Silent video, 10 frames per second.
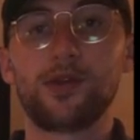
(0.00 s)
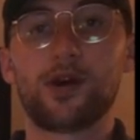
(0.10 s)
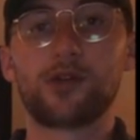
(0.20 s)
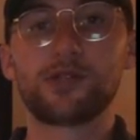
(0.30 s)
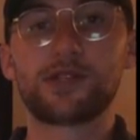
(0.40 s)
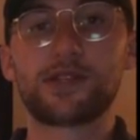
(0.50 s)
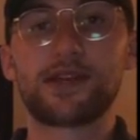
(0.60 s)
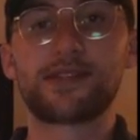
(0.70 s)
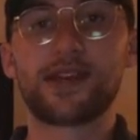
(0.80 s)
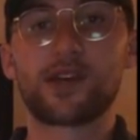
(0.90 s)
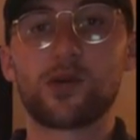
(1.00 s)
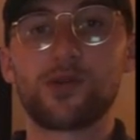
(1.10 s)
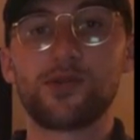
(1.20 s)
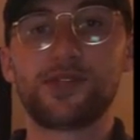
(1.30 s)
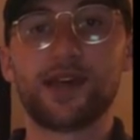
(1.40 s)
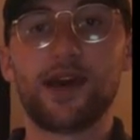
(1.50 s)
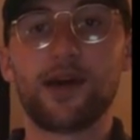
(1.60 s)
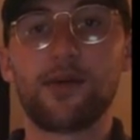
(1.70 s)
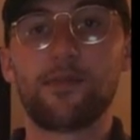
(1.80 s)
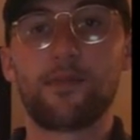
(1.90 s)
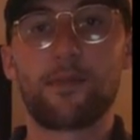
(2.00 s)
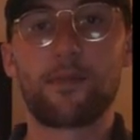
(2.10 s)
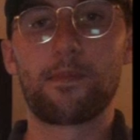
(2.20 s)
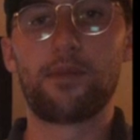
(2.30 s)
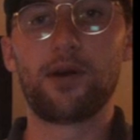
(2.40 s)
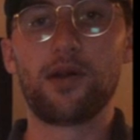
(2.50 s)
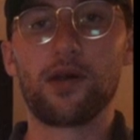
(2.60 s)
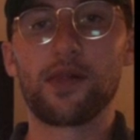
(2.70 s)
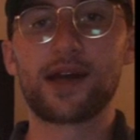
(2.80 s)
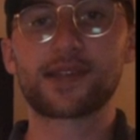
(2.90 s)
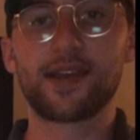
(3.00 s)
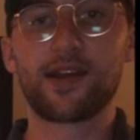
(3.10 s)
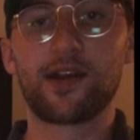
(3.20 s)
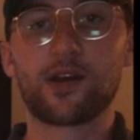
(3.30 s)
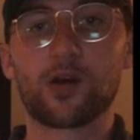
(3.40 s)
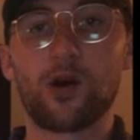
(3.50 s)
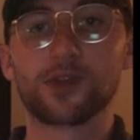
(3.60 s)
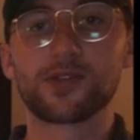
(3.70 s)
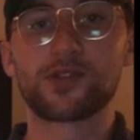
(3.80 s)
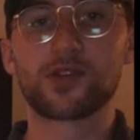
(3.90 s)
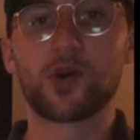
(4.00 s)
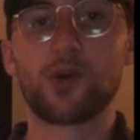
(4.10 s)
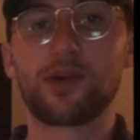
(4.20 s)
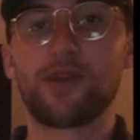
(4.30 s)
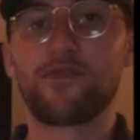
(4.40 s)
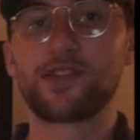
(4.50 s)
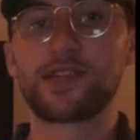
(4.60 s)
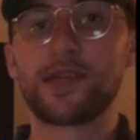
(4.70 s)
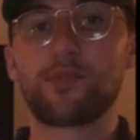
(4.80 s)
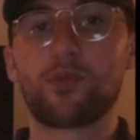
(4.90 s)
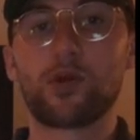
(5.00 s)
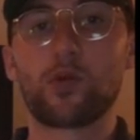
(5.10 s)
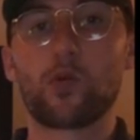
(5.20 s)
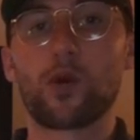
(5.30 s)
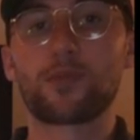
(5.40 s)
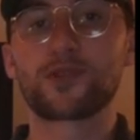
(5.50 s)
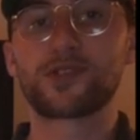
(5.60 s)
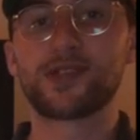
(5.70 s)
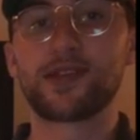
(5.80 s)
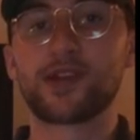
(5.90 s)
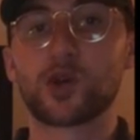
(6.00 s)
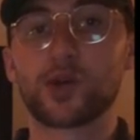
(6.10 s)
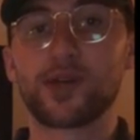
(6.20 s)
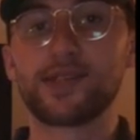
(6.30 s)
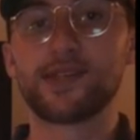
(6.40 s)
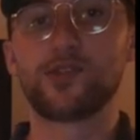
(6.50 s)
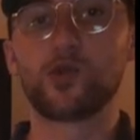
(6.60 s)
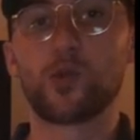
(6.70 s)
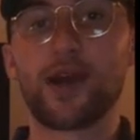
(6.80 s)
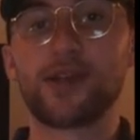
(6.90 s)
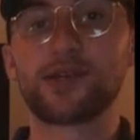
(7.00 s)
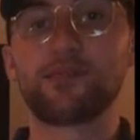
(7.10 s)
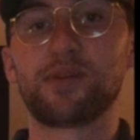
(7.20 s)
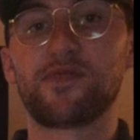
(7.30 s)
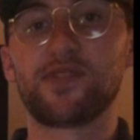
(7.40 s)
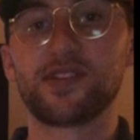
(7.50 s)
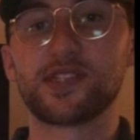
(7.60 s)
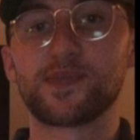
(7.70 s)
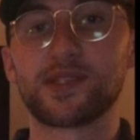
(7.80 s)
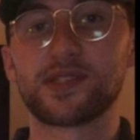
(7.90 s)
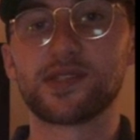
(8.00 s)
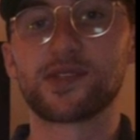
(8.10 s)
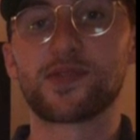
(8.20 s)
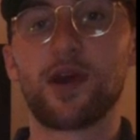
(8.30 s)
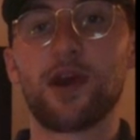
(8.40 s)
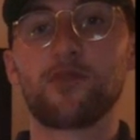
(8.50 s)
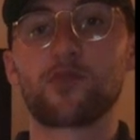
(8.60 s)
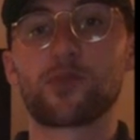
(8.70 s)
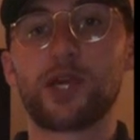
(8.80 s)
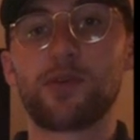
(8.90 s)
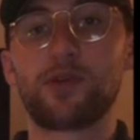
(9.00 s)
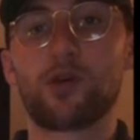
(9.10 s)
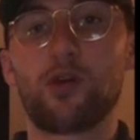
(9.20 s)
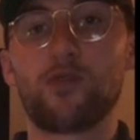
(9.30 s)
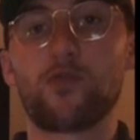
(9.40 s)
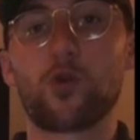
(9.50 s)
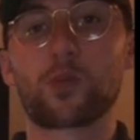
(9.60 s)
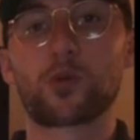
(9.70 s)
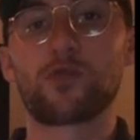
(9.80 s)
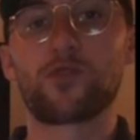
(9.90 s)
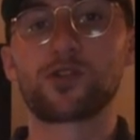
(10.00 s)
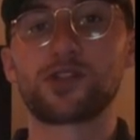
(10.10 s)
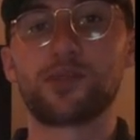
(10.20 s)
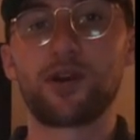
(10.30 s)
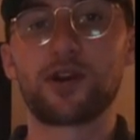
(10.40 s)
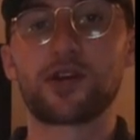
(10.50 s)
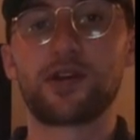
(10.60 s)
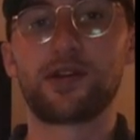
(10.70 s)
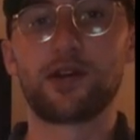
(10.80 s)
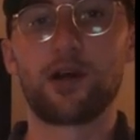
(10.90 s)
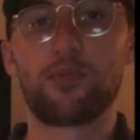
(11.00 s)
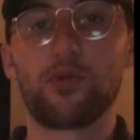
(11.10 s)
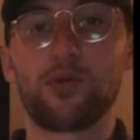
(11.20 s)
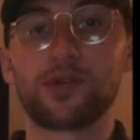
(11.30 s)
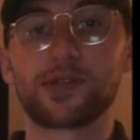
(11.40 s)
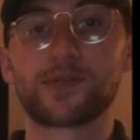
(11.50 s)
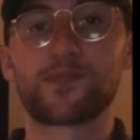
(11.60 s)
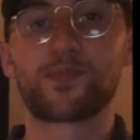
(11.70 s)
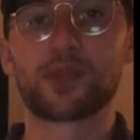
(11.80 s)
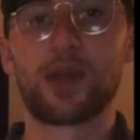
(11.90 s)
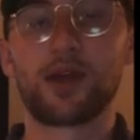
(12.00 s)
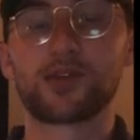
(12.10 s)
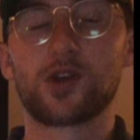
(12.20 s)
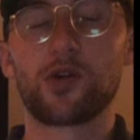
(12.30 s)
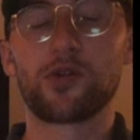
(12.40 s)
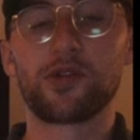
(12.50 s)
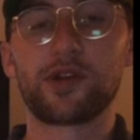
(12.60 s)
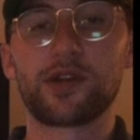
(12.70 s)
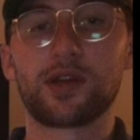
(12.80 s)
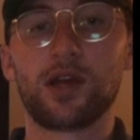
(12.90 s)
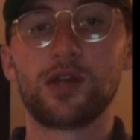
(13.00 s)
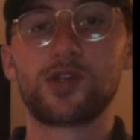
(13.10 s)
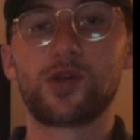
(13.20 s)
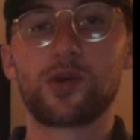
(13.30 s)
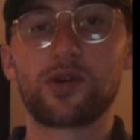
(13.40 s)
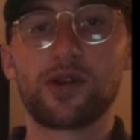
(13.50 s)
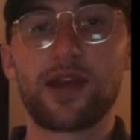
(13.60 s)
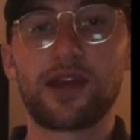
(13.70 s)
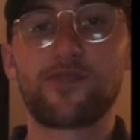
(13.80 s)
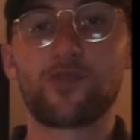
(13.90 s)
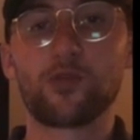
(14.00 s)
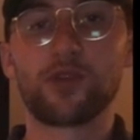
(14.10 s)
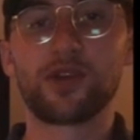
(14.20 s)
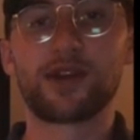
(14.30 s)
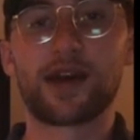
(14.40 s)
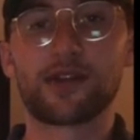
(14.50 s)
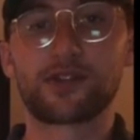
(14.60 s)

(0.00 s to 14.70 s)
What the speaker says: Not only did they take on new debt, but Alaska Air also took on a 15.1% increase in new wage and benefit expenses from keeping on former Virgin American employees, totaling $284 million.